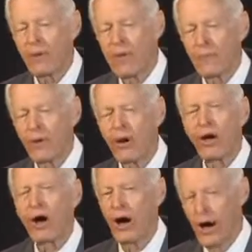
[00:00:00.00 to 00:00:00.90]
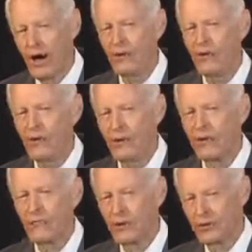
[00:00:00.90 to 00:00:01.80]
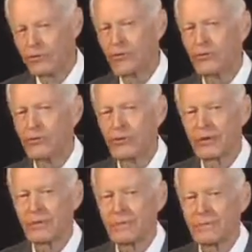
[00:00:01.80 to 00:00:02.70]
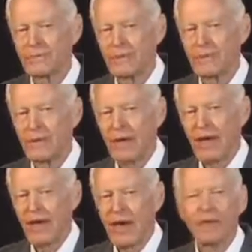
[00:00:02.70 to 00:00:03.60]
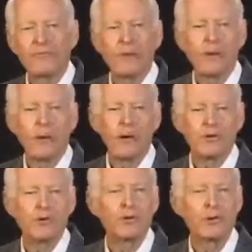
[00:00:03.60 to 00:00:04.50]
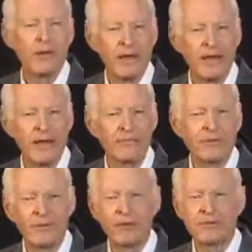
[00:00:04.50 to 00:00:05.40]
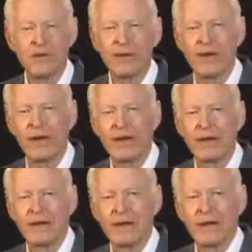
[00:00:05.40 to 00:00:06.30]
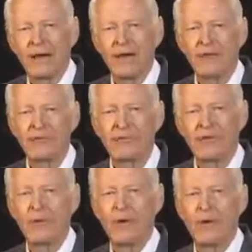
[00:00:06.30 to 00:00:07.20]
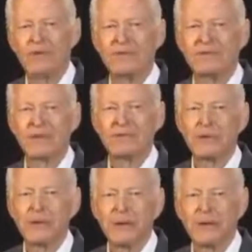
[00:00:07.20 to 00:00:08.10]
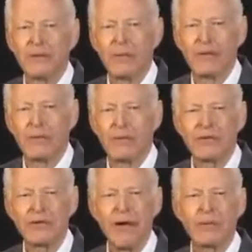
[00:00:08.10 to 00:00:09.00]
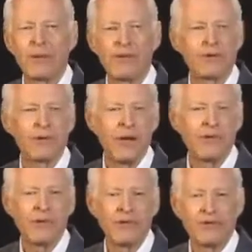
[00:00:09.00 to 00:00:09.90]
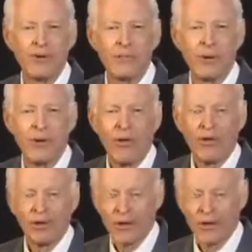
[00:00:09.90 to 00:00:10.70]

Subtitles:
People are hungry for the truth. And for a person who lived that story, someone said to me the other day, well, Chaplain, don't you have any trouble